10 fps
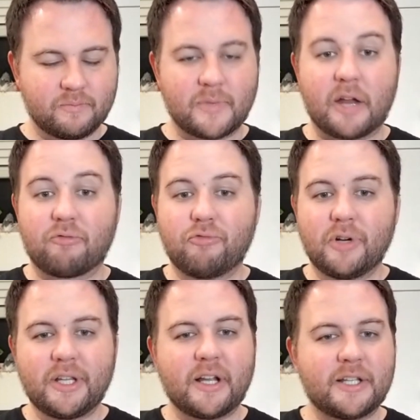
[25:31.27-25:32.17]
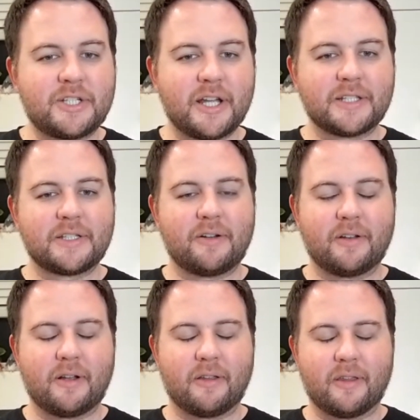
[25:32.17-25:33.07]
had a really nice chance
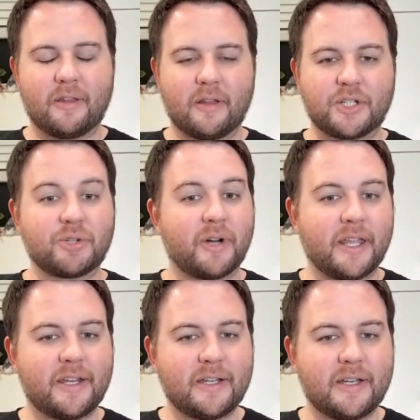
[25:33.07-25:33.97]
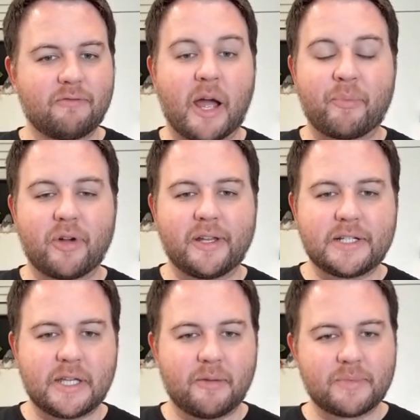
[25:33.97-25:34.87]
on on a shorthanded wraparound
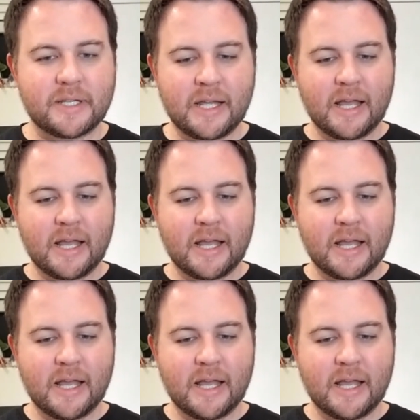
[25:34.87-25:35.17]
attempt